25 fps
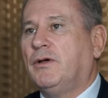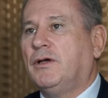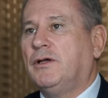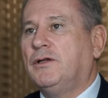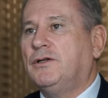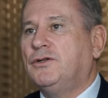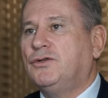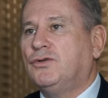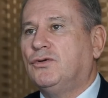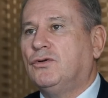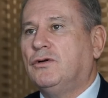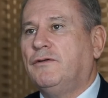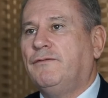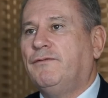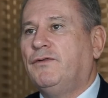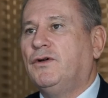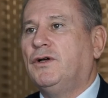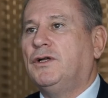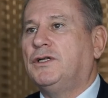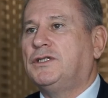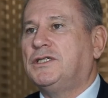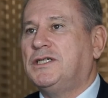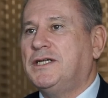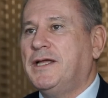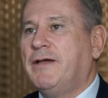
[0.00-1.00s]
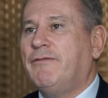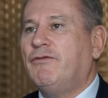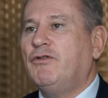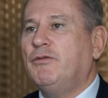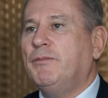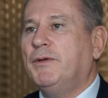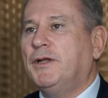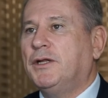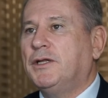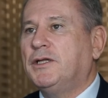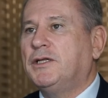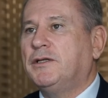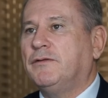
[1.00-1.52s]
I enjoyed virtually every
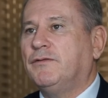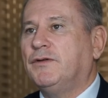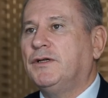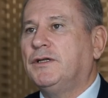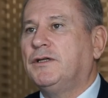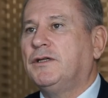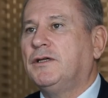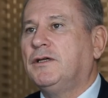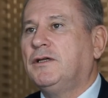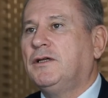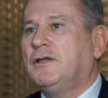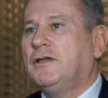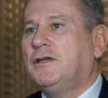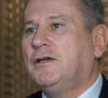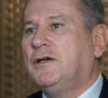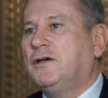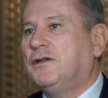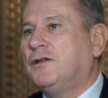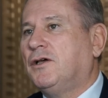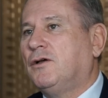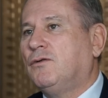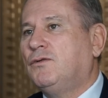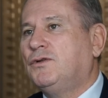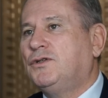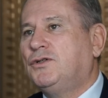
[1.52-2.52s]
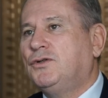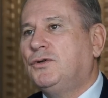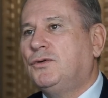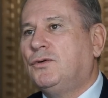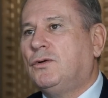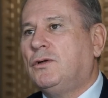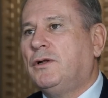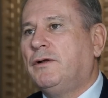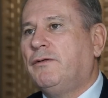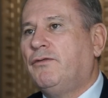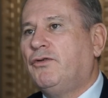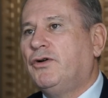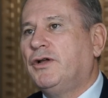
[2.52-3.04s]
minute of it, and I would do it
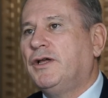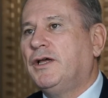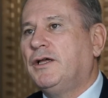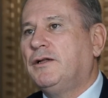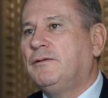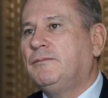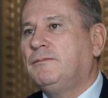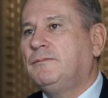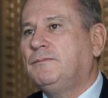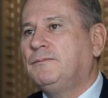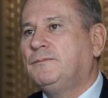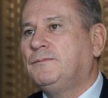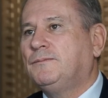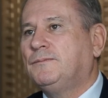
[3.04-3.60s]
all over again.